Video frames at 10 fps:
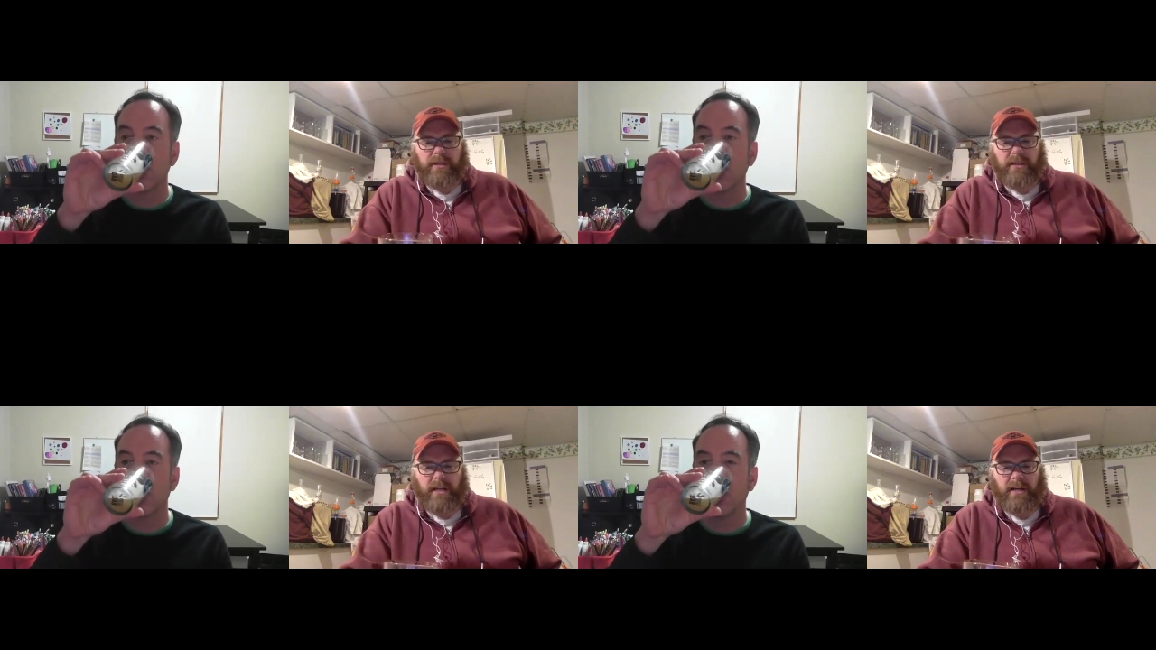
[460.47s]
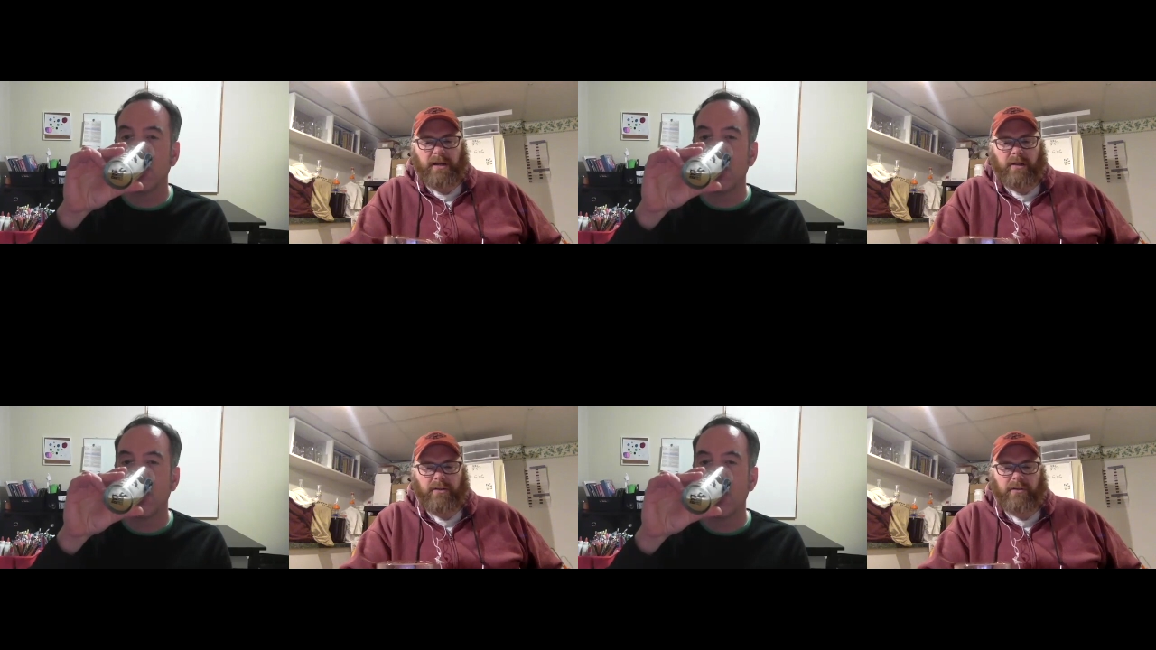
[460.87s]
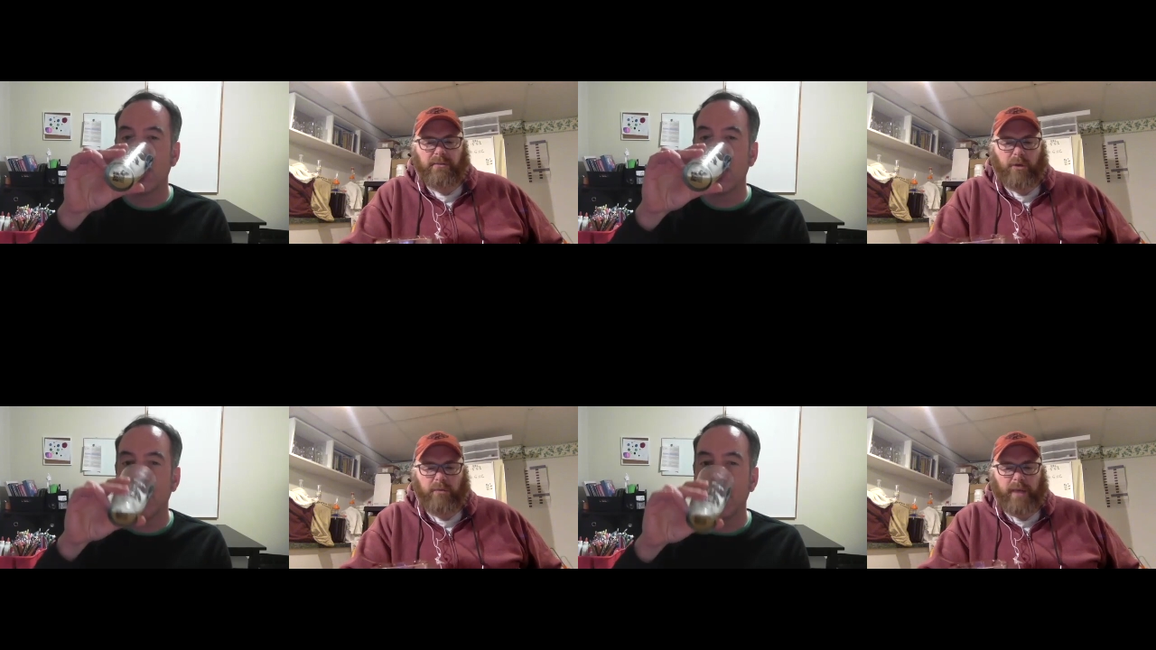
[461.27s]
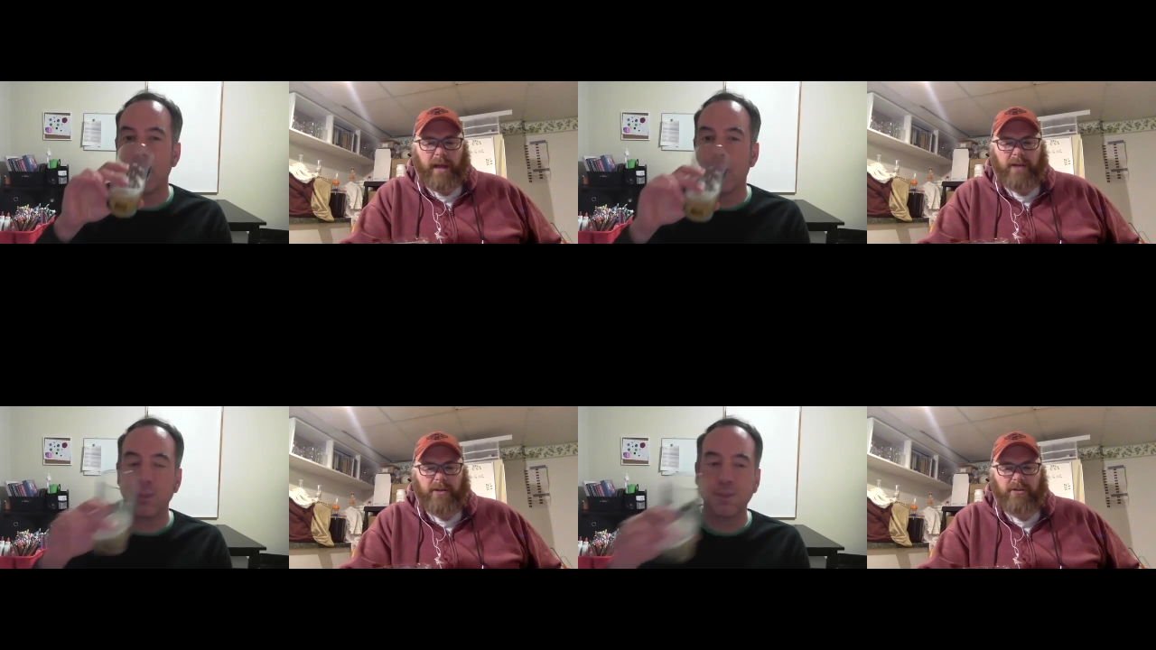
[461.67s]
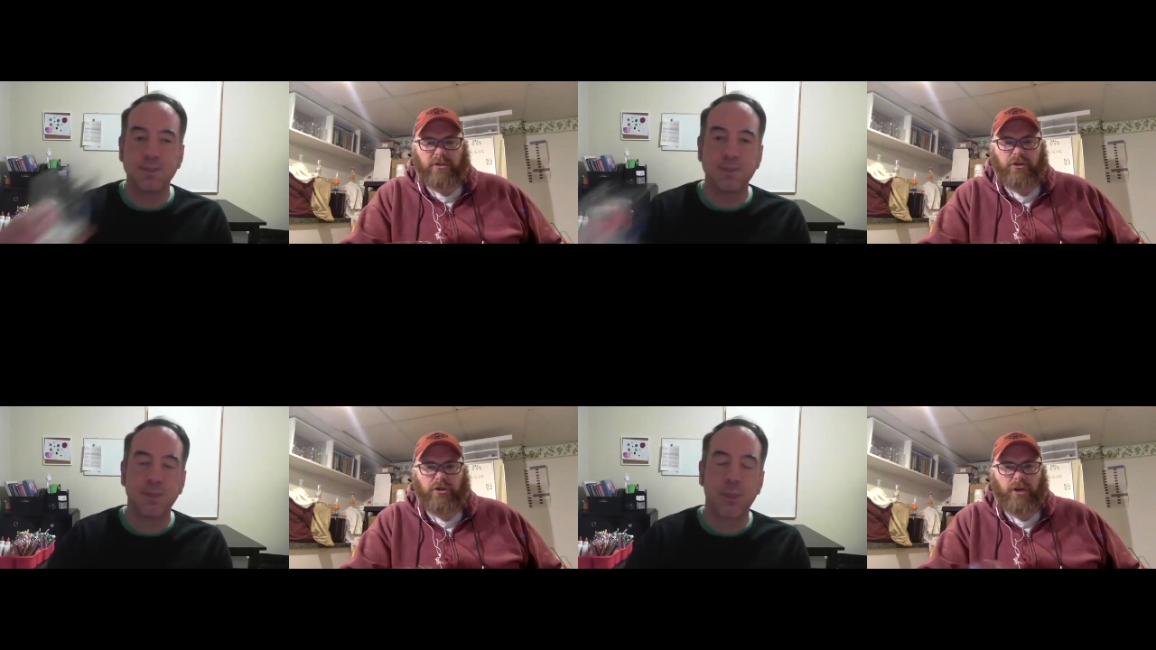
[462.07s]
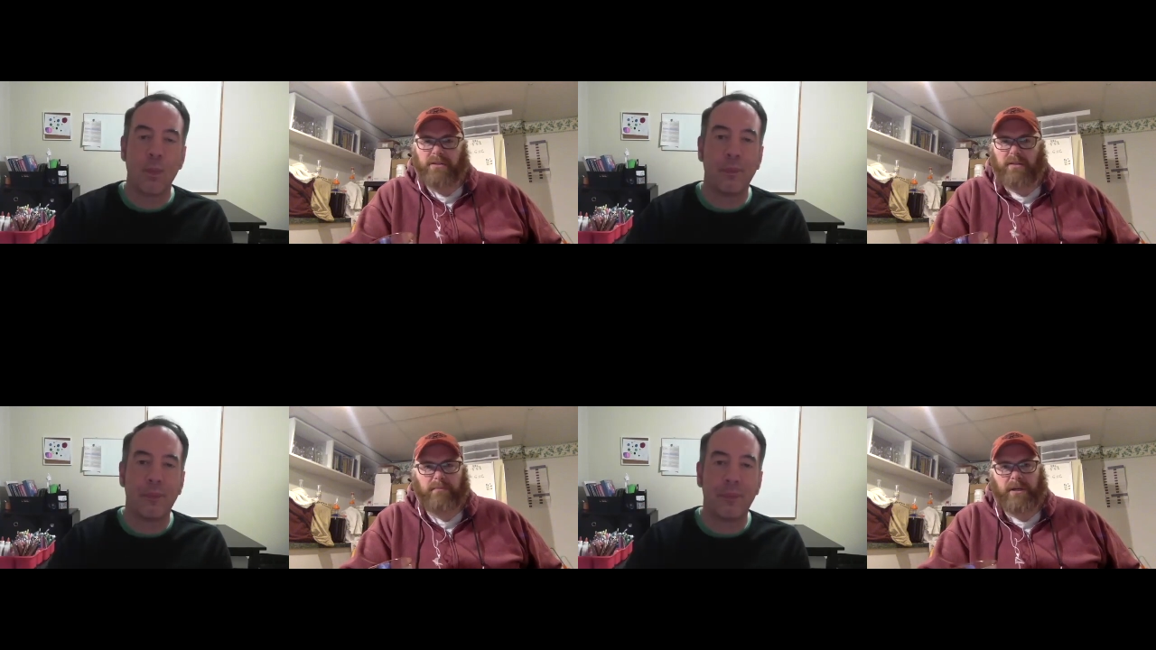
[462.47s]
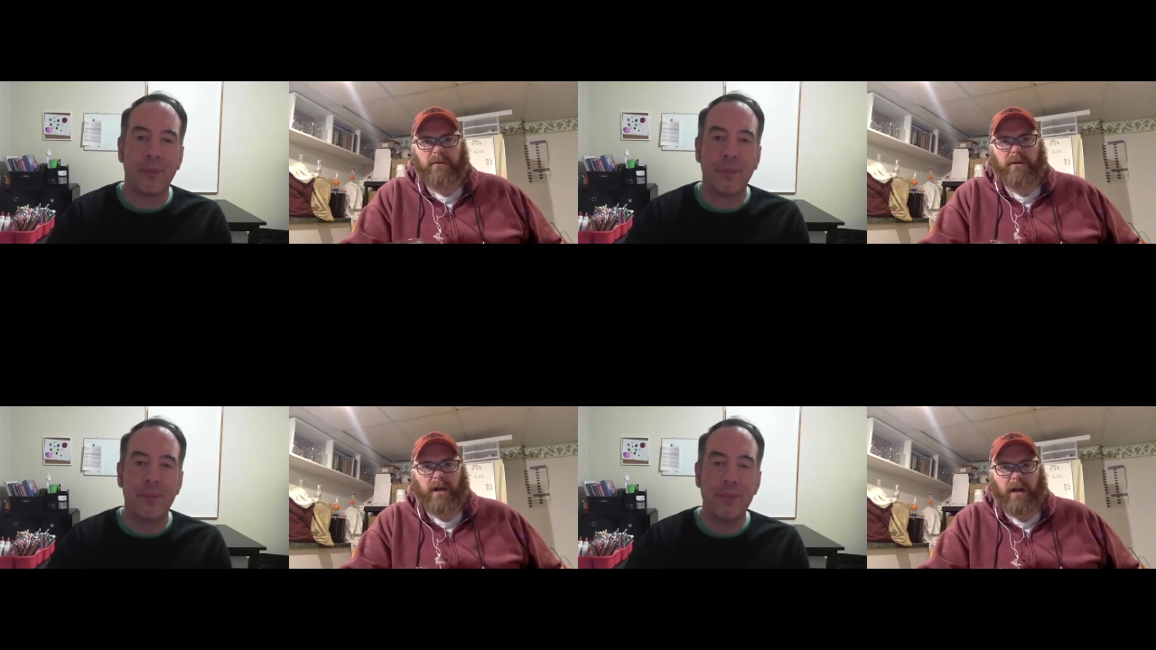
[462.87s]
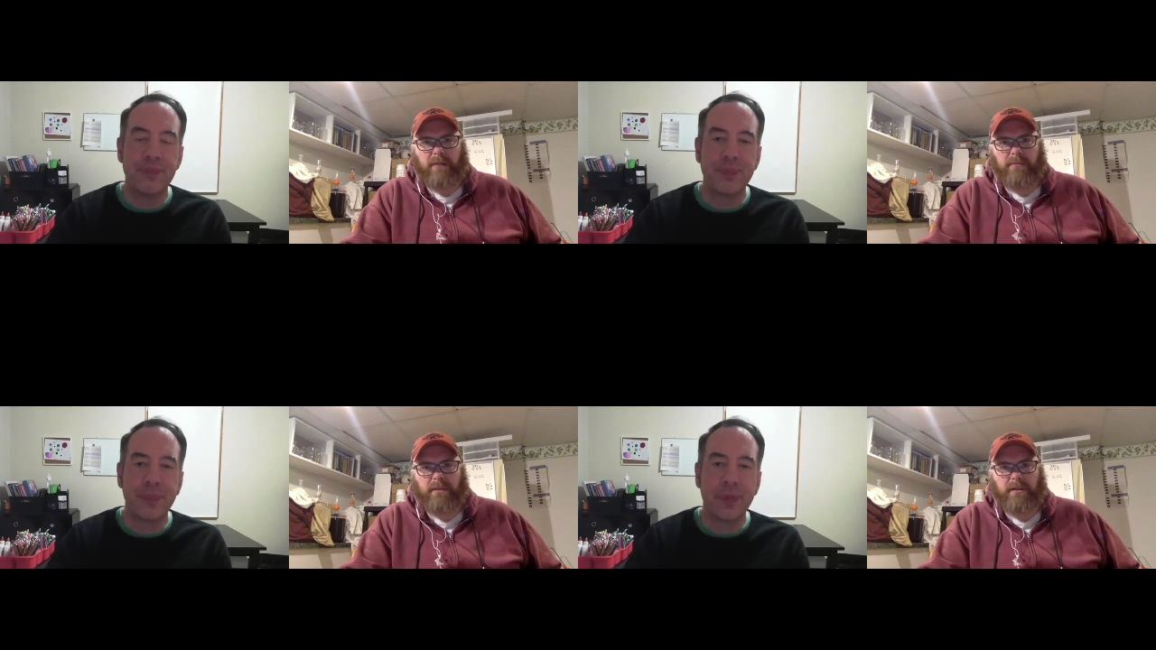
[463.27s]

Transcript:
Speaker 1: and like another small batch is just a bittering hop,